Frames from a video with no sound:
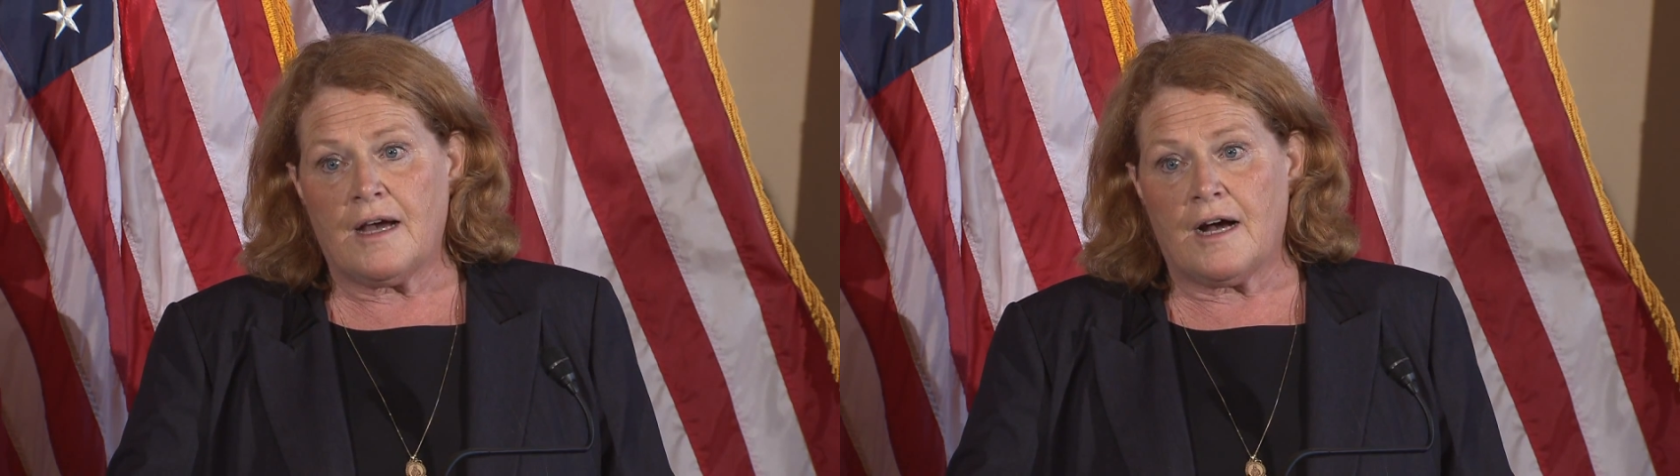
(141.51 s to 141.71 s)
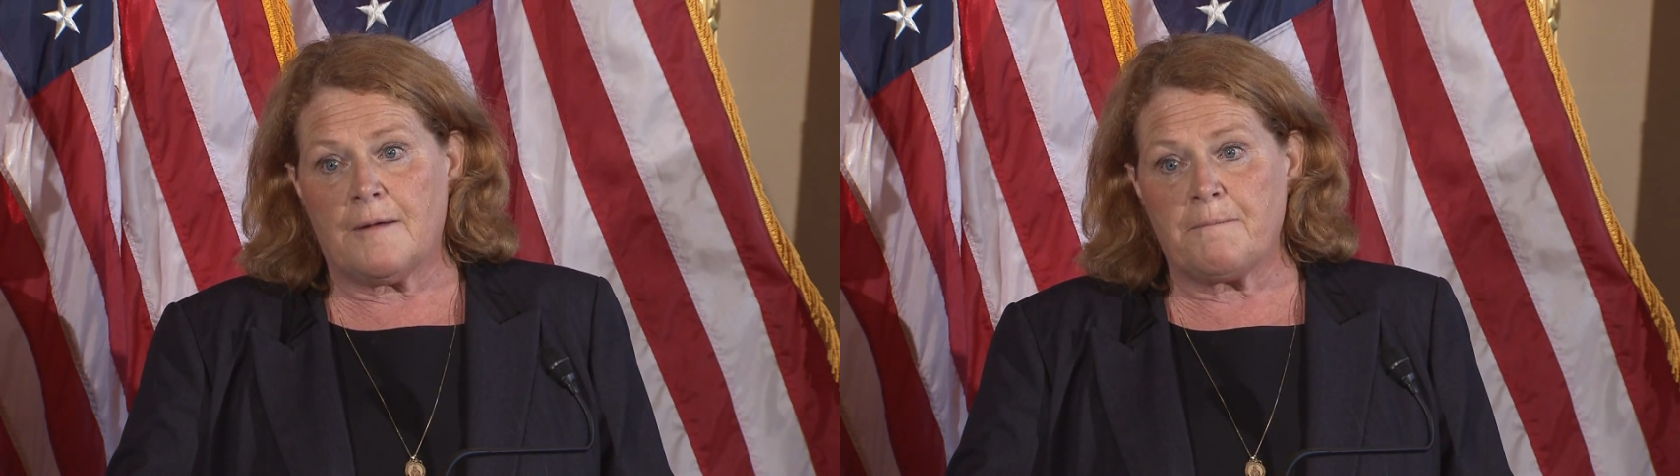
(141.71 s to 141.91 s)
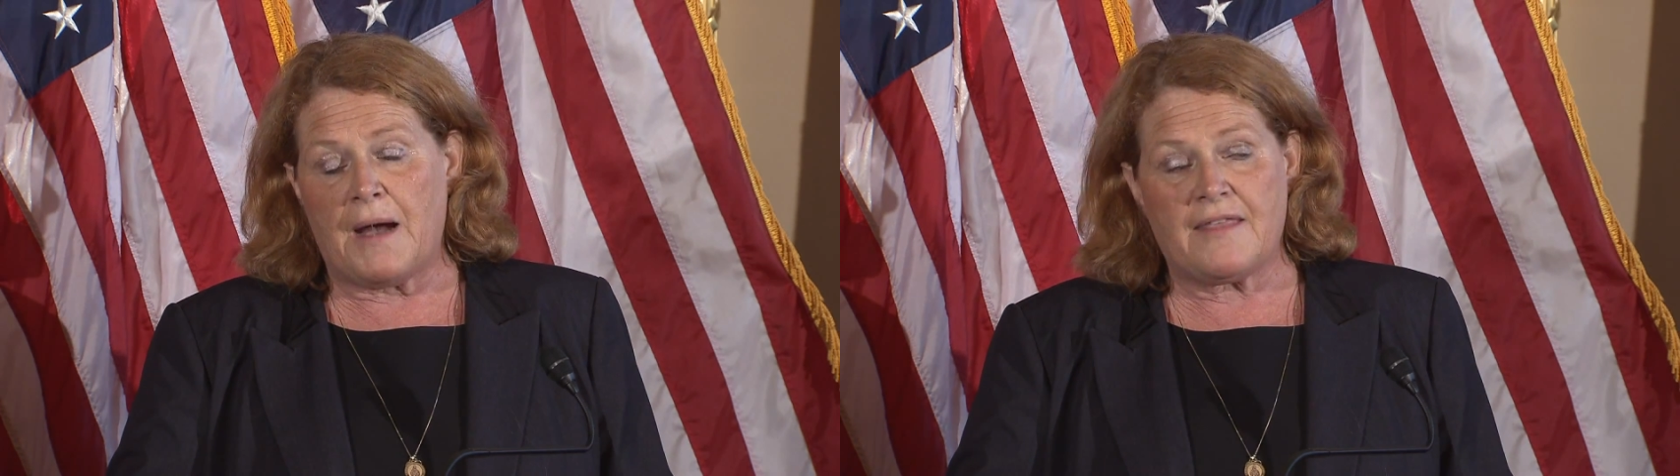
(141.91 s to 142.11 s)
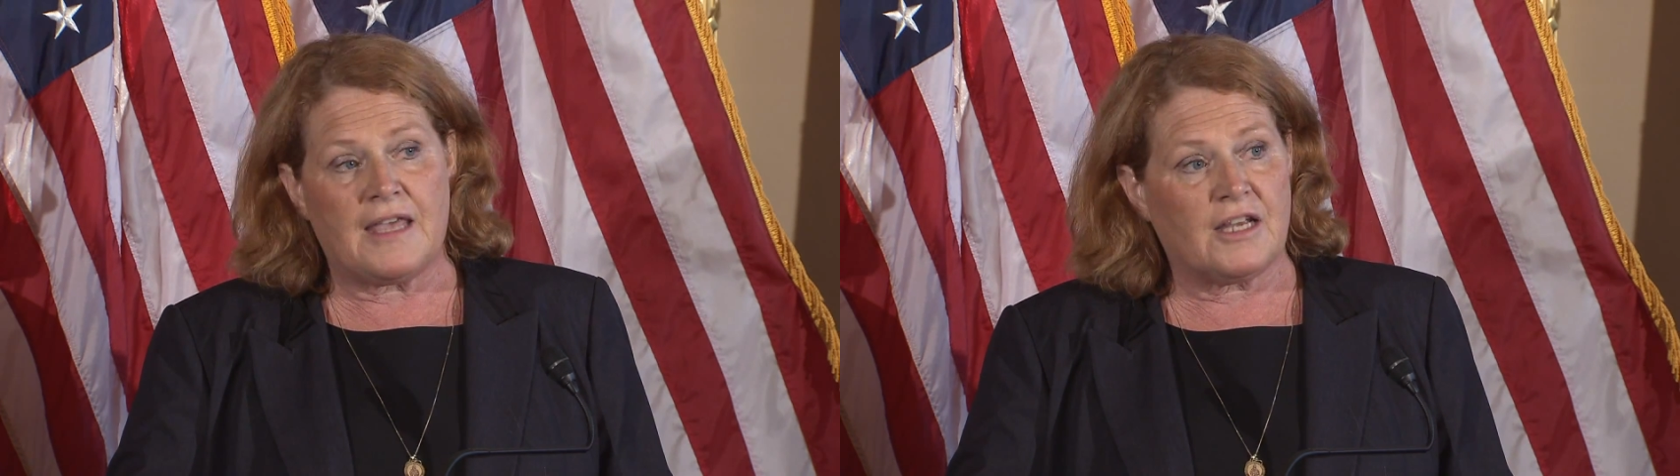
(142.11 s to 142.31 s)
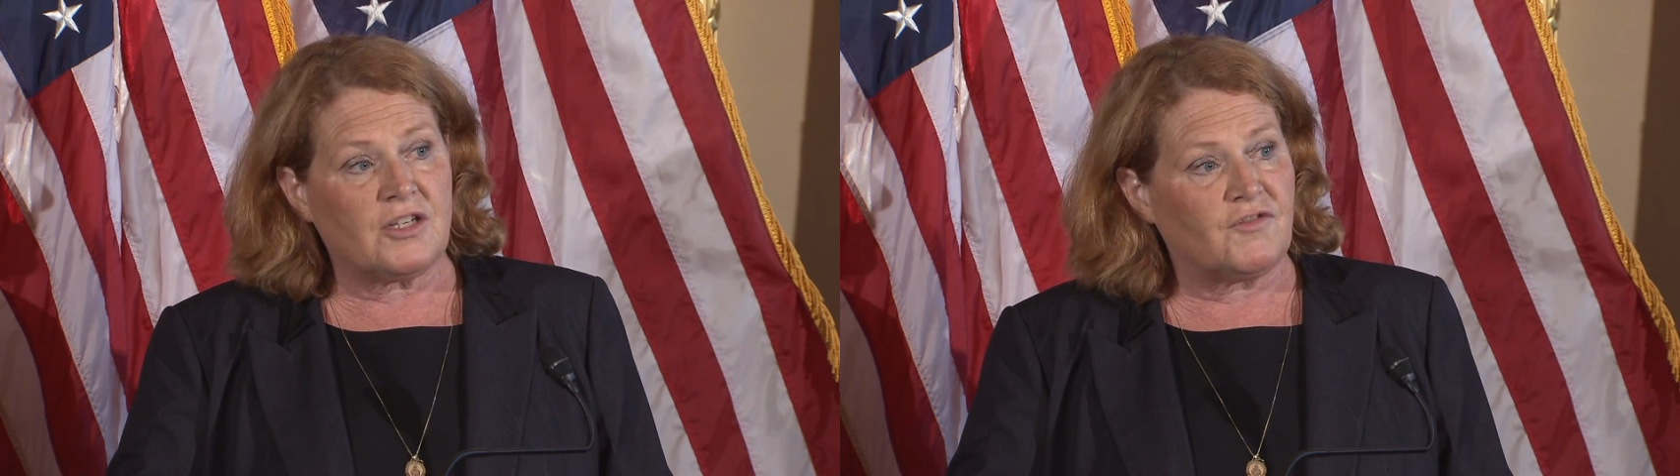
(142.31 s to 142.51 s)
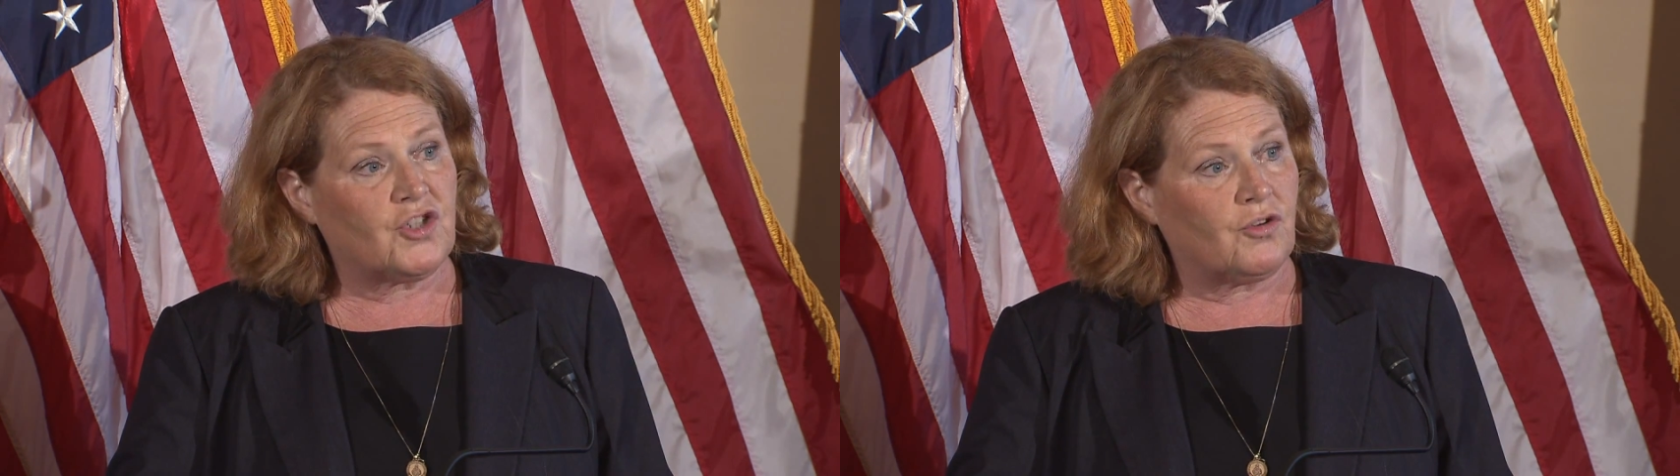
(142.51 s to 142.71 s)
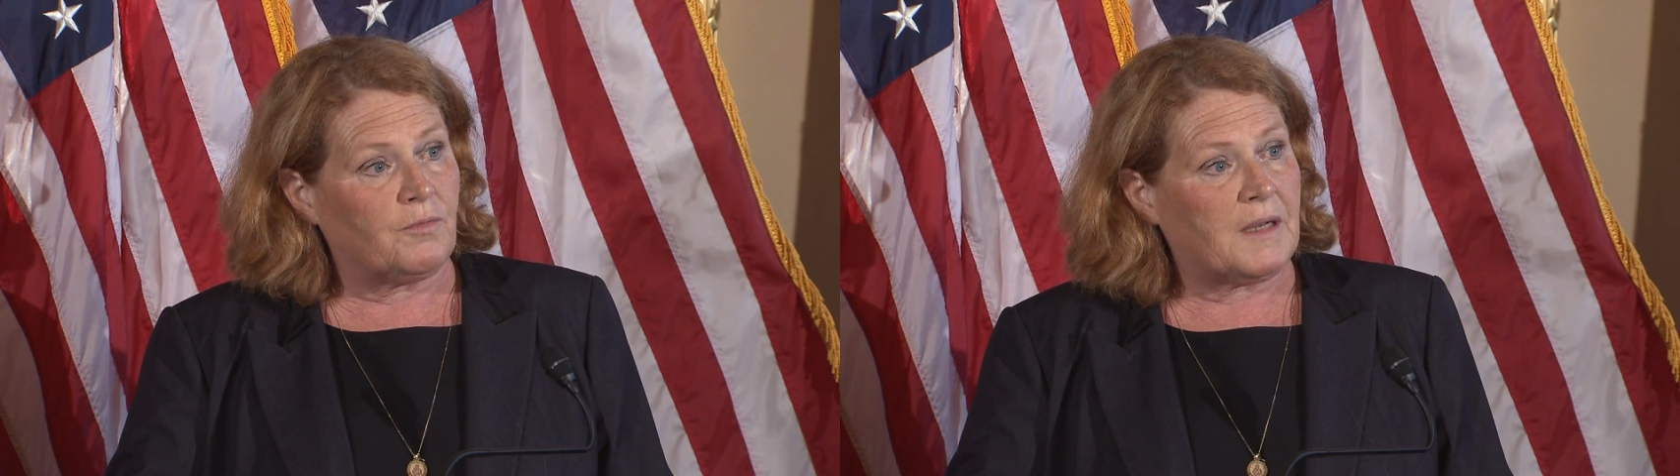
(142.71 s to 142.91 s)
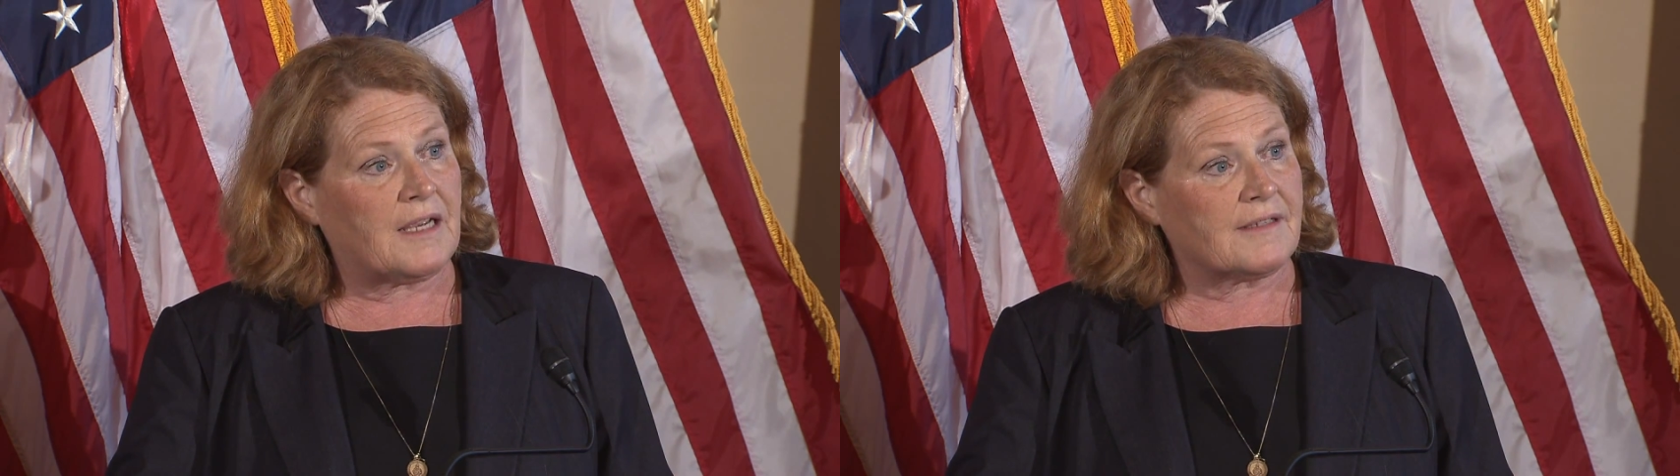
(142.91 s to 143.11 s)
um, by the end of
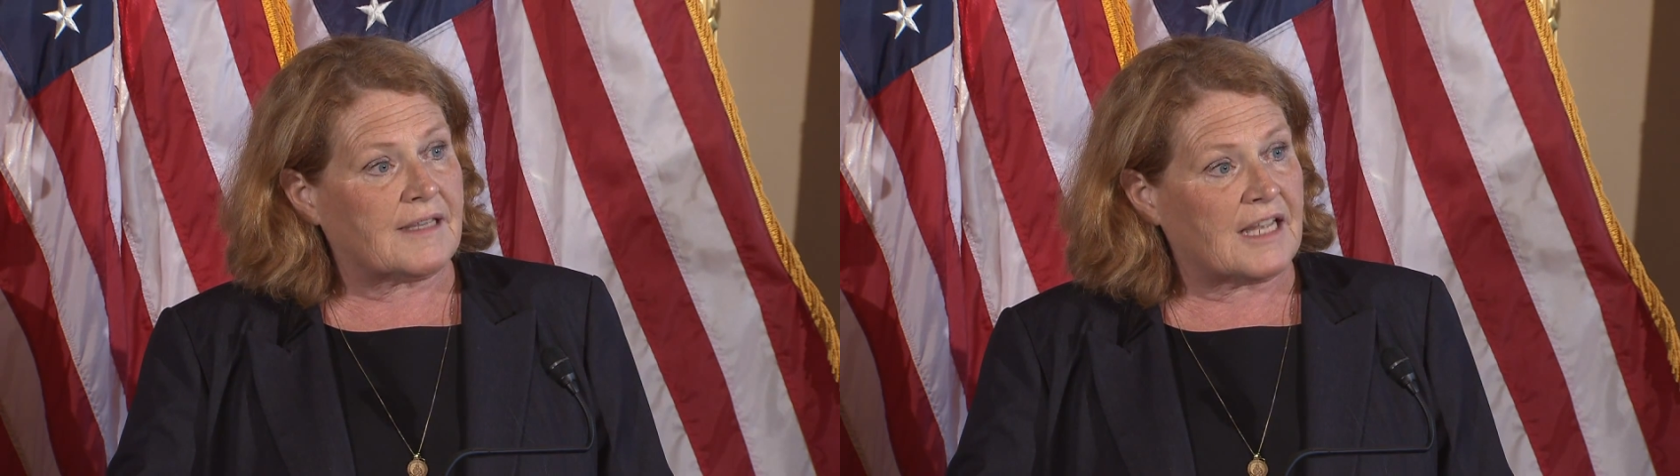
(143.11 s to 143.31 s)
June because